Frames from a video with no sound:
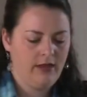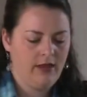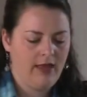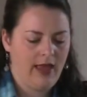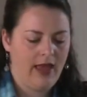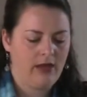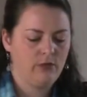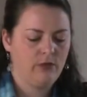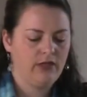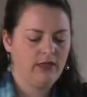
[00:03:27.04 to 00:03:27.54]

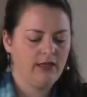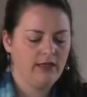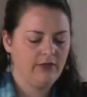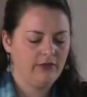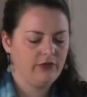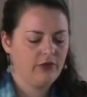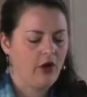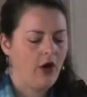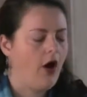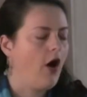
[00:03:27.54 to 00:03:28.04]
and we
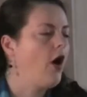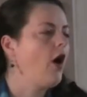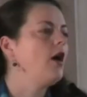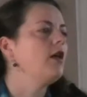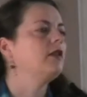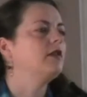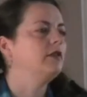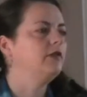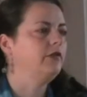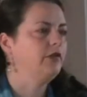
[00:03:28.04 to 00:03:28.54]
lift
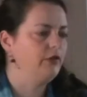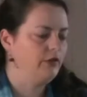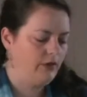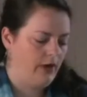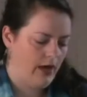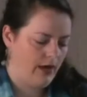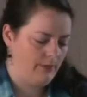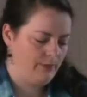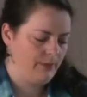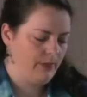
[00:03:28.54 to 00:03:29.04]
all of you
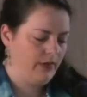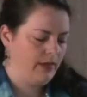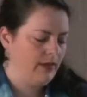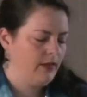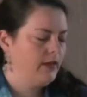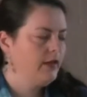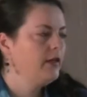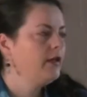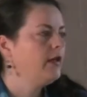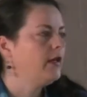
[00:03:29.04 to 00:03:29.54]
up
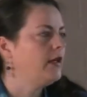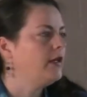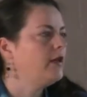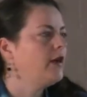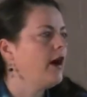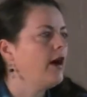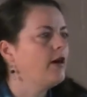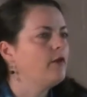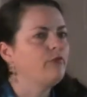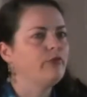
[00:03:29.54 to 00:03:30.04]
in
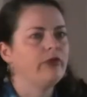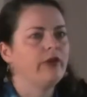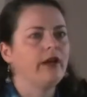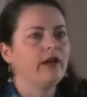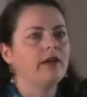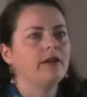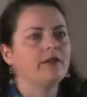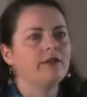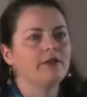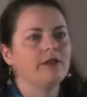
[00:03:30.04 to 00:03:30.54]
our
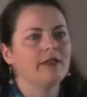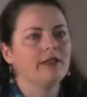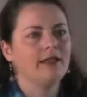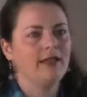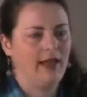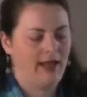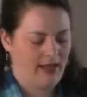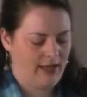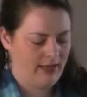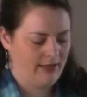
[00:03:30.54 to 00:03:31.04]
prayers
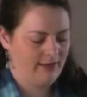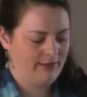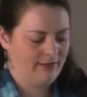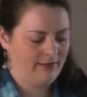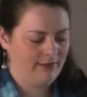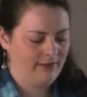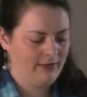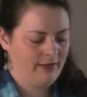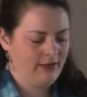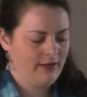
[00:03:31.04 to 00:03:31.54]
today.
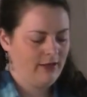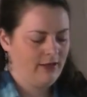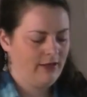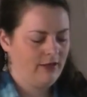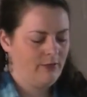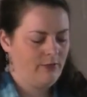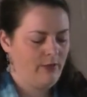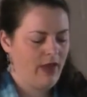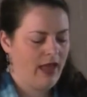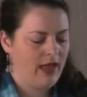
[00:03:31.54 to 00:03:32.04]

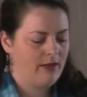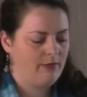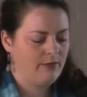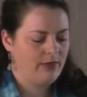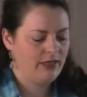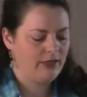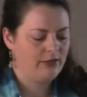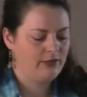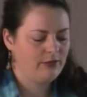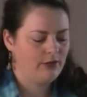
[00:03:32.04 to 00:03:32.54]
May it
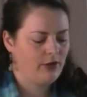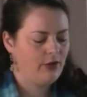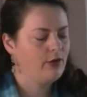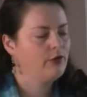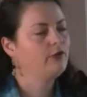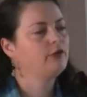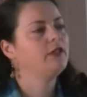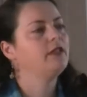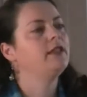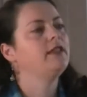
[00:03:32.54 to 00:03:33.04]
be
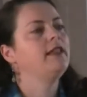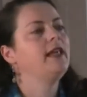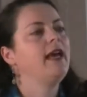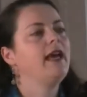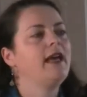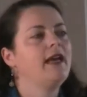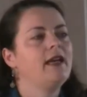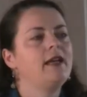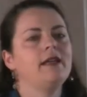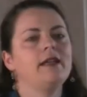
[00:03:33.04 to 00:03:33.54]
so
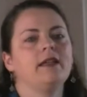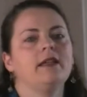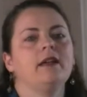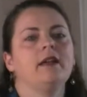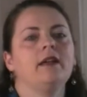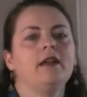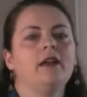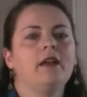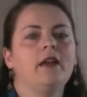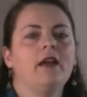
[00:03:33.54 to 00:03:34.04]
today
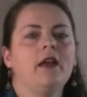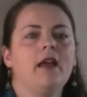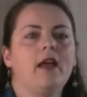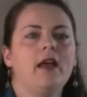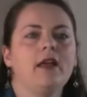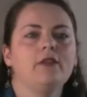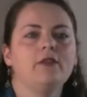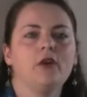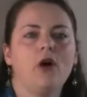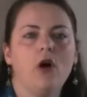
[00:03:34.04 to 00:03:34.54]

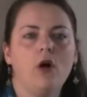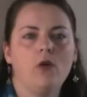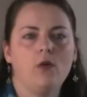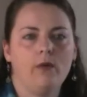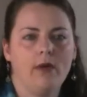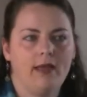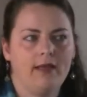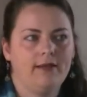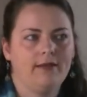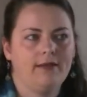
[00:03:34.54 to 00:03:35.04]
and
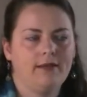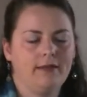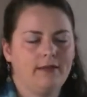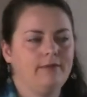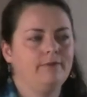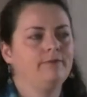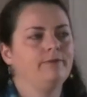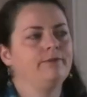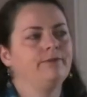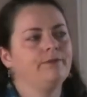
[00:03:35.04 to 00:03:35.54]
always.
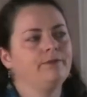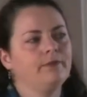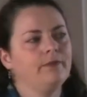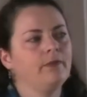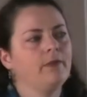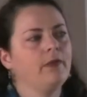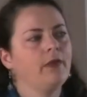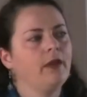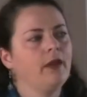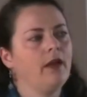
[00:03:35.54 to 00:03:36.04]

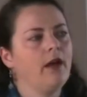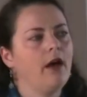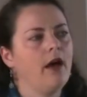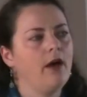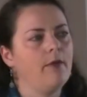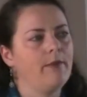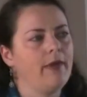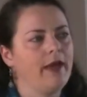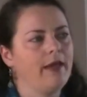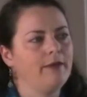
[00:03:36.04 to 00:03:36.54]

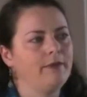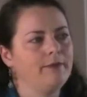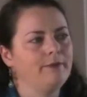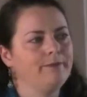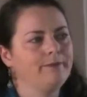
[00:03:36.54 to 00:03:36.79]
Amen.